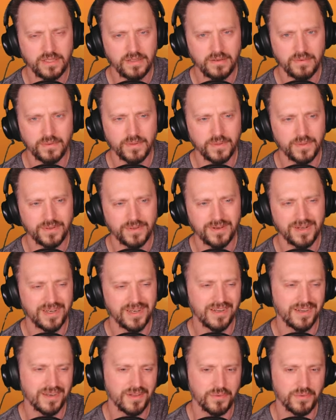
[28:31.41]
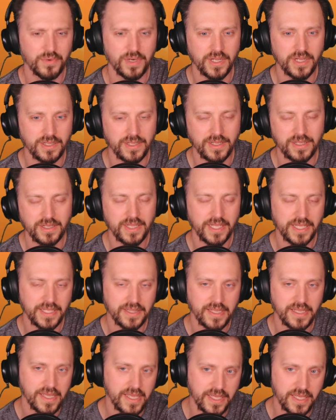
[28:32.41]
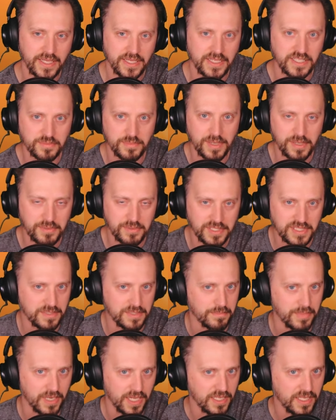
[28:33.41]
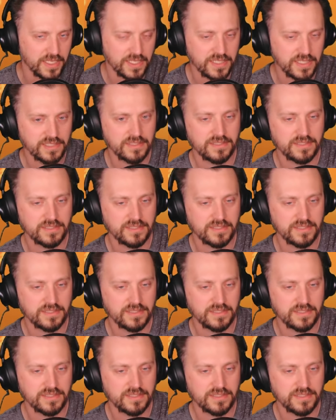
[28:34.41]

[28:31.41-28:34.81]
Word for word: or I don't know why. Like the egg is maybe symbolic.